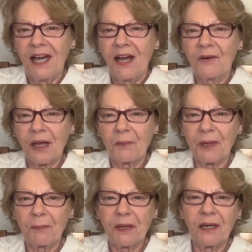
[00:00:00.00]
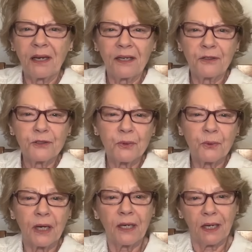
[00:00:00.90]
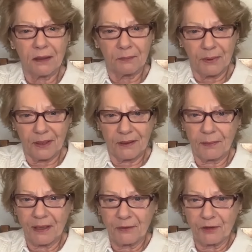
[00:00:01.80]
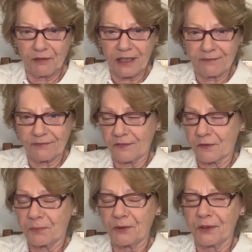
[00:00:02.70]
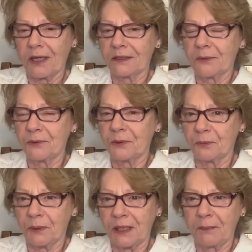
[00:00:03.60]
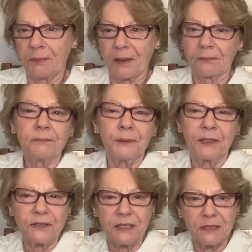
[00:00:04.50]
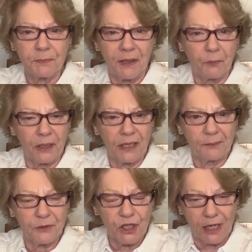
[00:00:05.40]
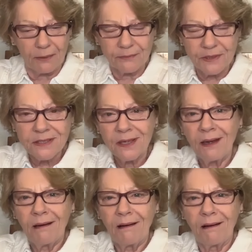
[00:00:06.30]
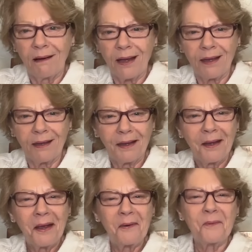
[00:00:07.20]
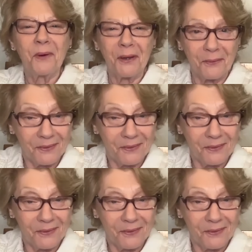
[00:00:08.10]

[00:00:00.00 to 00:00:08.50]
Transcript: Okay, well, I'm going to let you talk a little bit about your 11th book. I don't normally, but because it's by William James, I will